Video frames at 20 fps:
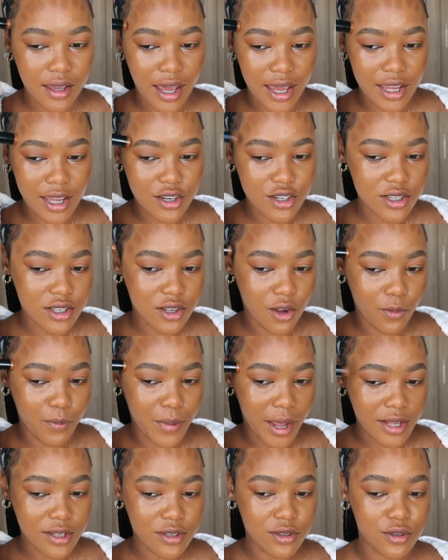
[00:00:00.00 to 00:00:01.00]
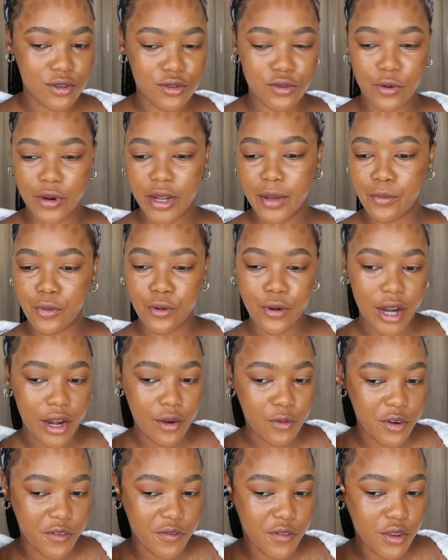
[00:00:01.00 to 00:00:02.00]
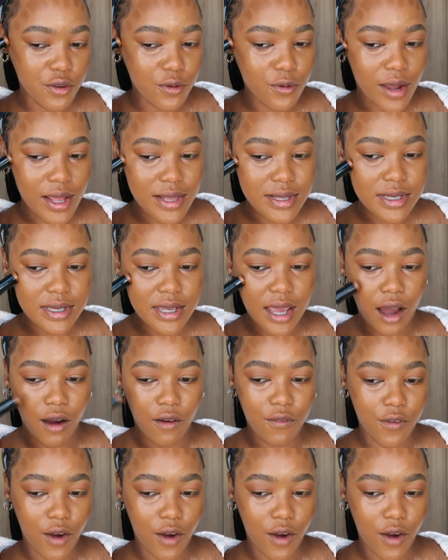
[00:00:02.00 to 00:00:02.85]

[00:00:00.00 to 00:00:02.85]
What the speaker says: I can just go back to the drawing board and review and see how